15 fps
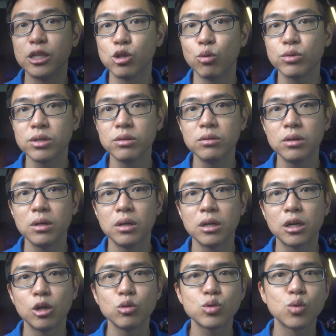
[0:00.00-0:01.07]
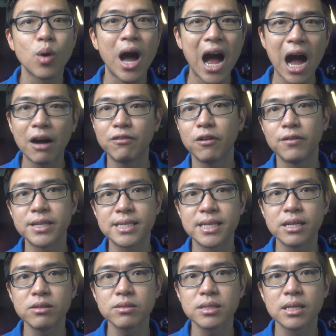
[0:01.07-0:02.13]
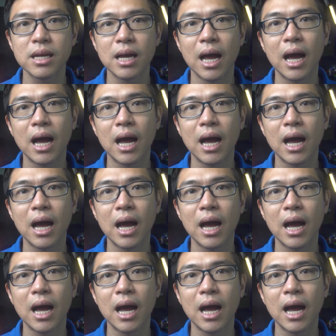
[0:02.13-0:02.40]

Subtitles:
in total, close to half of its sales